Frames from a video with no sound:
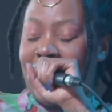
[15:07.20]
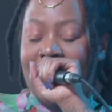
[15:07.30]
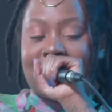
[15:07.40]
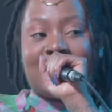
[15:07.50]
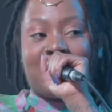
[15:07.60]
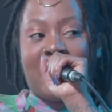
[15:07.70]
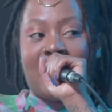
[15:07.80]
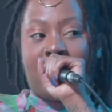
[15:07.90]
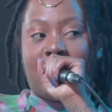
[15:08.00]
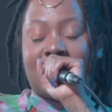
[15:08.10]
right? It's very
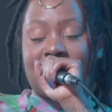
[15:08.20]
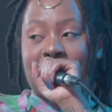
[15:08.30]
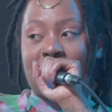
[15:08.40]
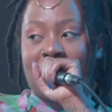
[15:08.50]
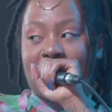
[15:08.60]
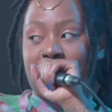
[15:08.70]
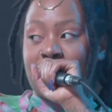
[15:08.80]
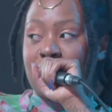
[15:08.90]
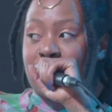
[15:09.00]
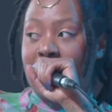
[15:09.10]
important to make sure
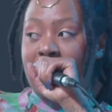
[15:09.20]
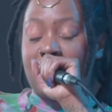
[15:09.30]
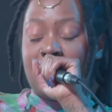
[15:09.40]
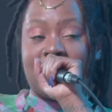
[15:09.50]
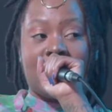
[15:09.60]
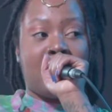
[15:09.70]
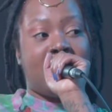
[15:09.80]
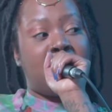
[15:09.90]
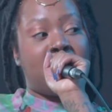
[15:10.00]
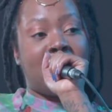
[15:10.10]
you drop the music,
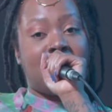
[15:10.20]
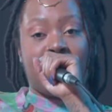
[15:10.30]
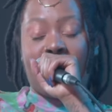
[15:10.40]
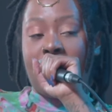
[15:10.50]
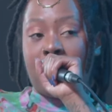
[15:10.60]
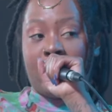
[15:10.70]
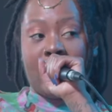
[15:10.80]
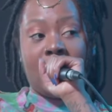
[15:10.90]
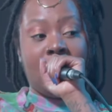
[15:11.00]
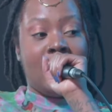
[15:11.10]
but do it the right way.